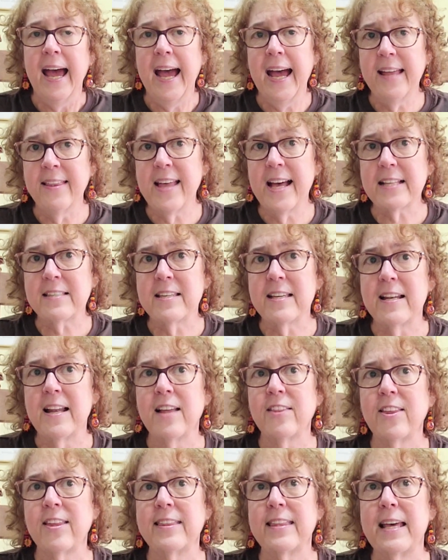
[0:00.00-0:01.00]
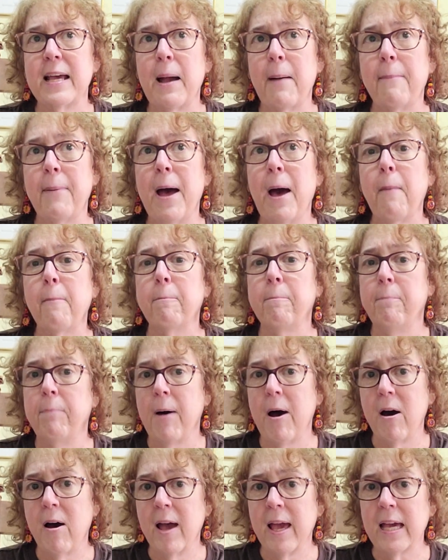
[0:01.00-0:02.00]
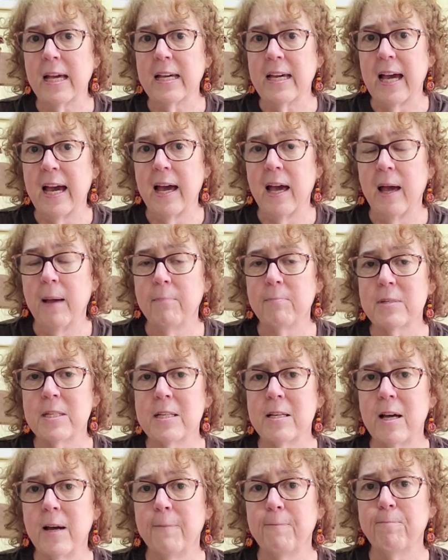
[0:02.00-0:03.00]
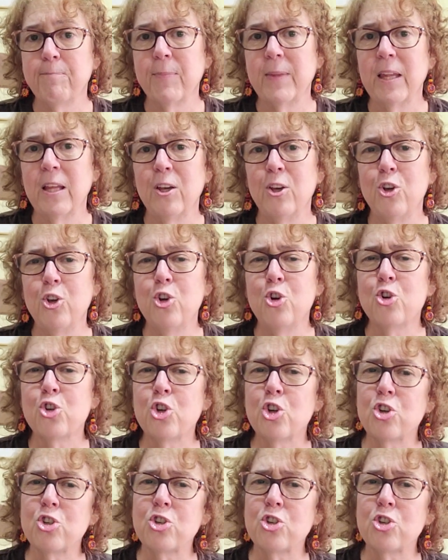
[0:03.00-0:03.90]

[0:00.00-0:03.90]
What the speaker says: And that's another thing about buying games. You should